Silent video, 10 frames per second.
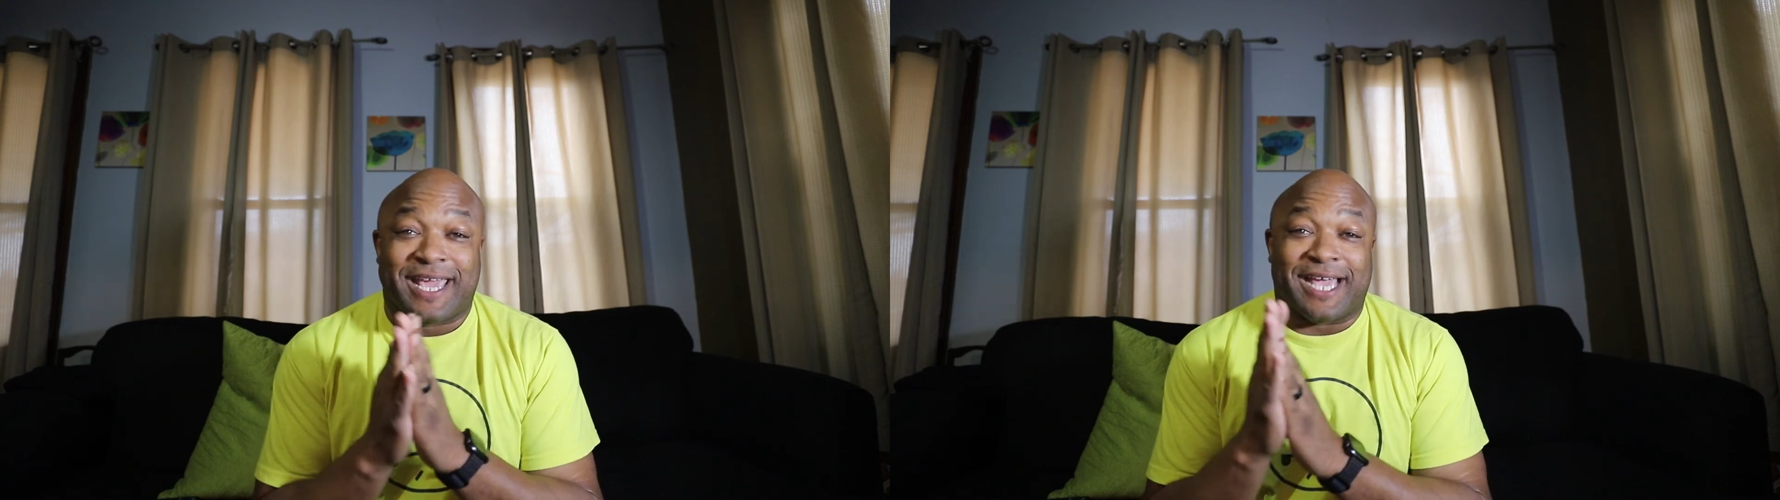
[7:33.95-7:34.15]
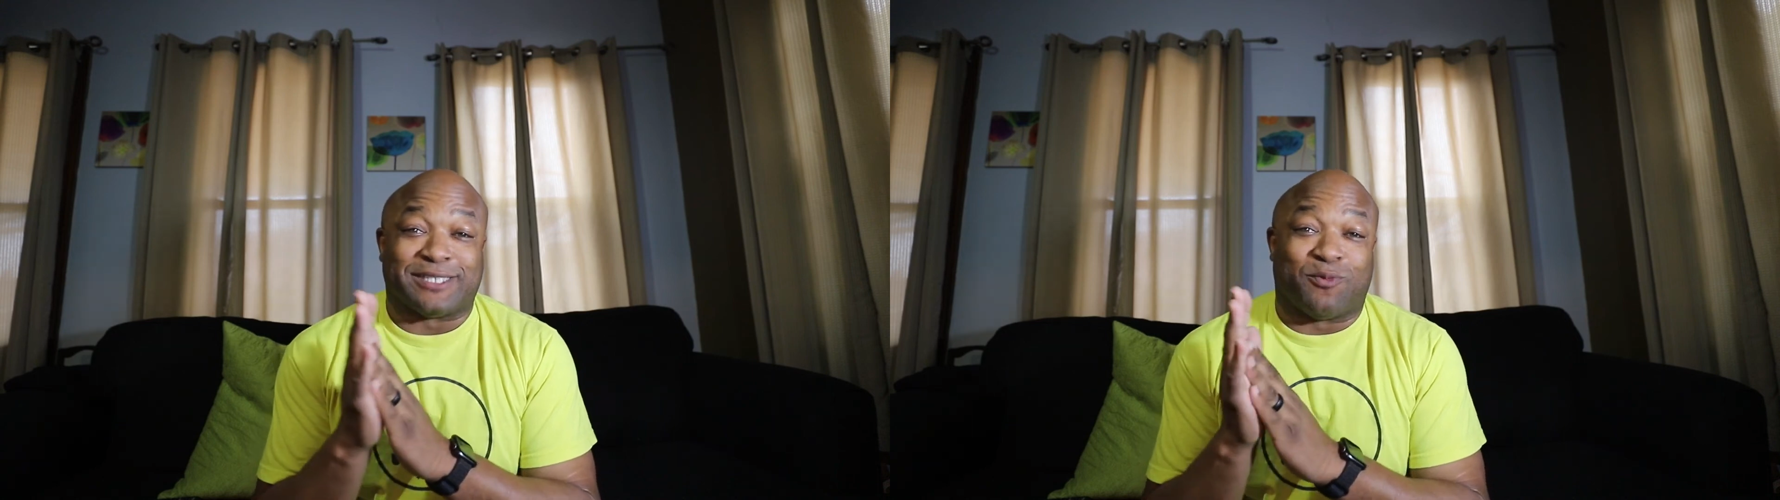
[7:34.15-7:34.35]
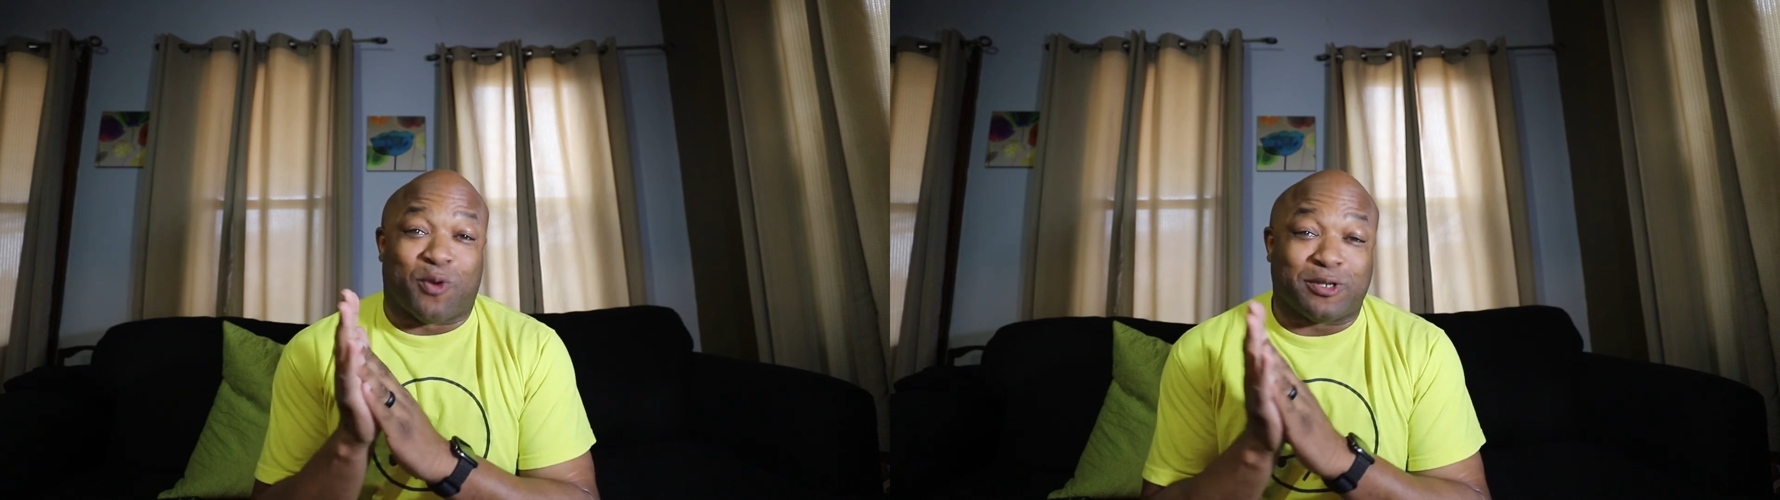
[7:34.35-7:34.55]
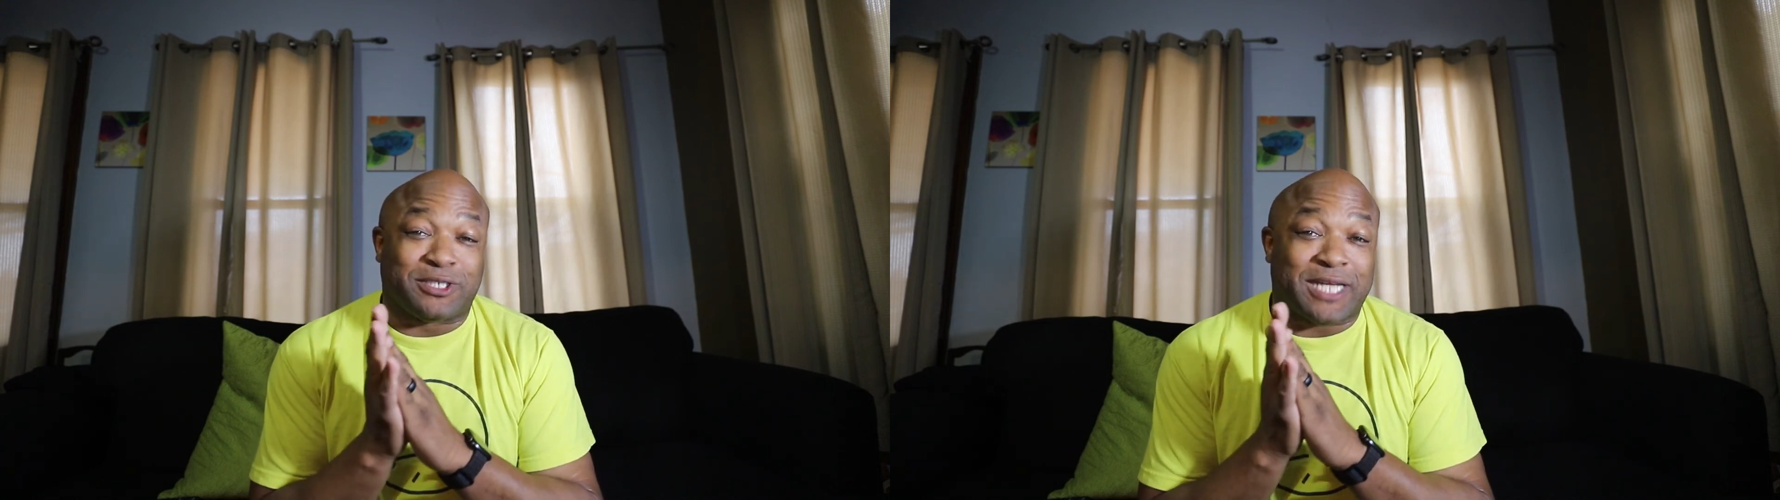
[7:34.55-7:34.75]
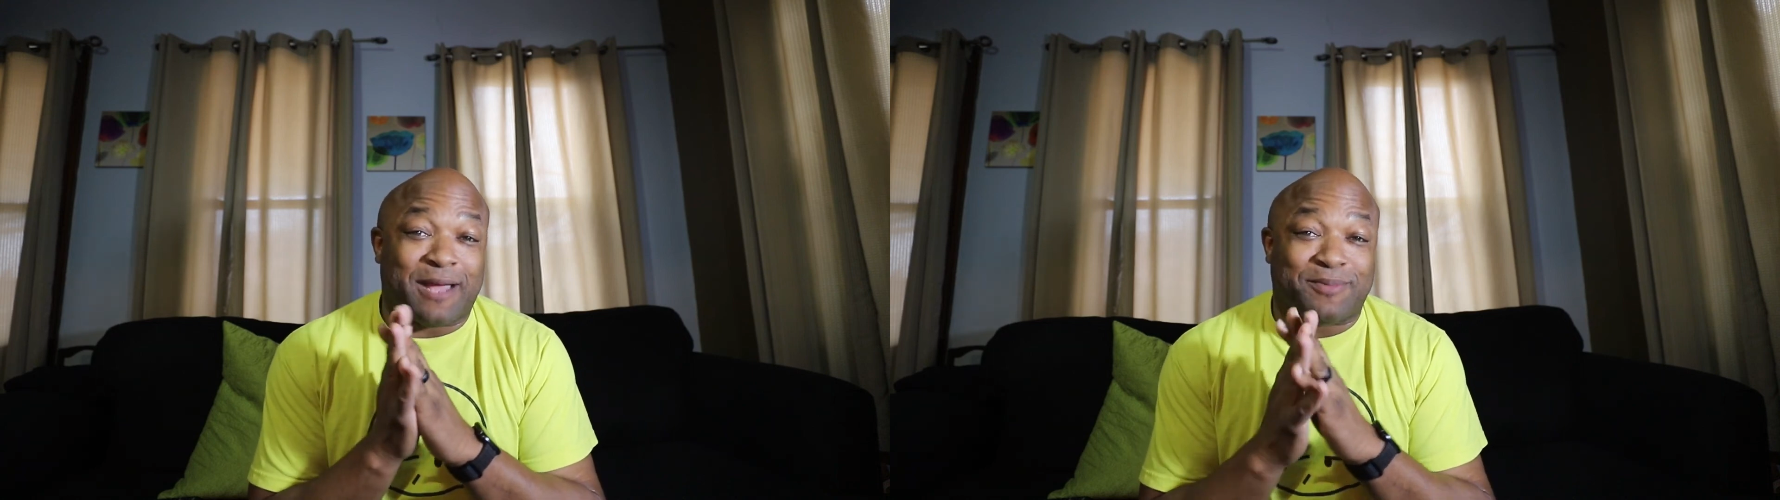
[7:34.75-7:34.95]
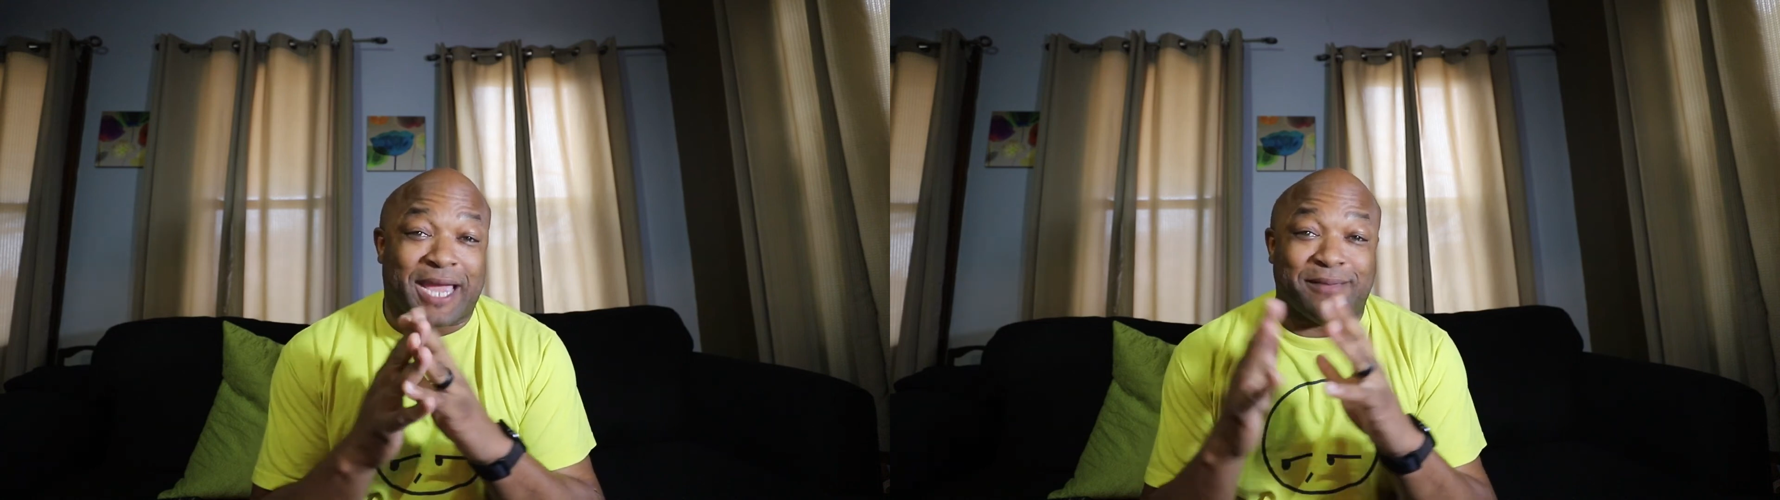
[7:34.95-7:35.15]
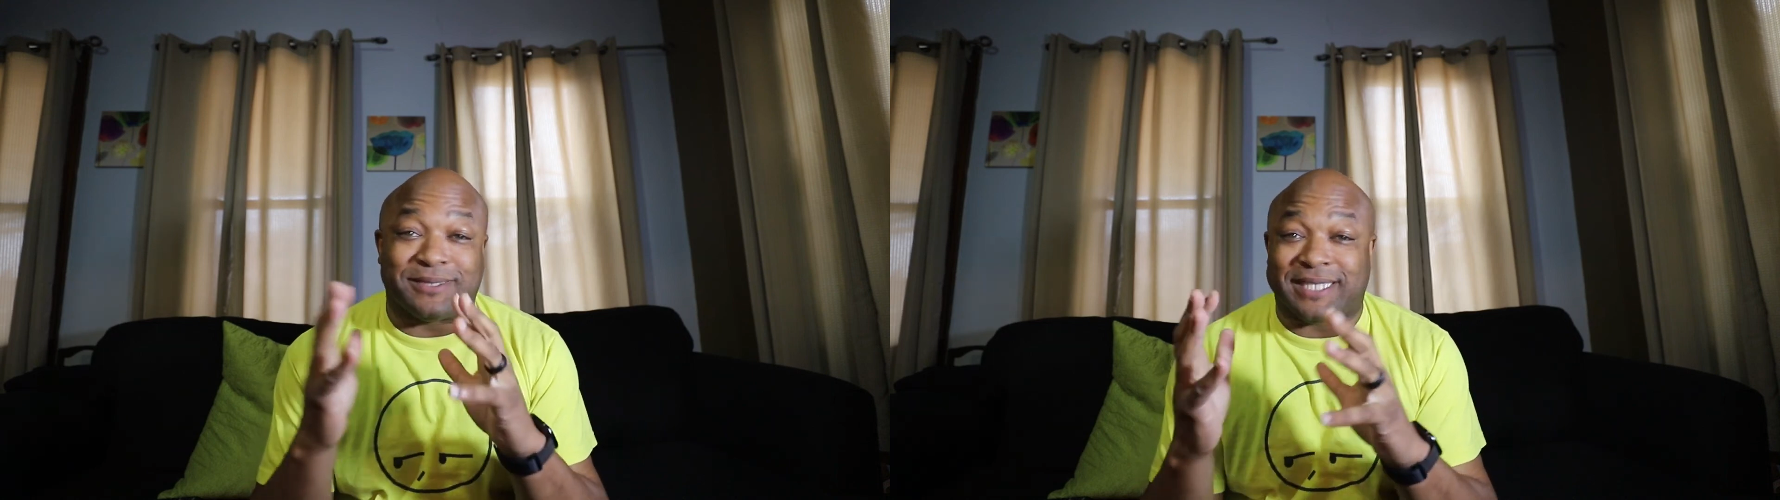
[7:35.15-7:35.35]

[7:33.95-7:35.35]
as a workshop type